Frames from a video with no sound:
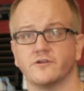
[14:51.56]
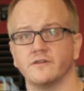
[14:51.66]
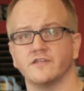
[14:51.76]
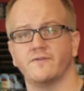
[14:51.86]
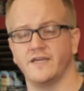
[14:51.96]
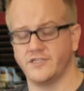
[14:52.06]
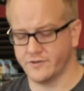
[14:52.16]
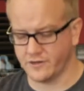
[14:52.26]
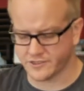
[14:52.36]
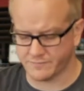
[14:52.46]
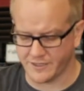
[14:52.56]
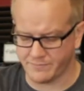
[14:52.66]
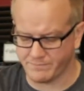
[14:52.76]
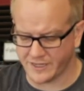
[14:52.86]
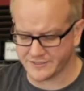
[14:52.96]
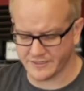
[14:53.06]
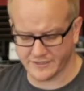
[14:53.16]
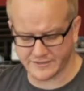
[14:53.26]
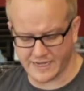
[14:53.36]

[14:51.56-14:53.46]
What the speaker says: So during this phase, you could also play Blessings,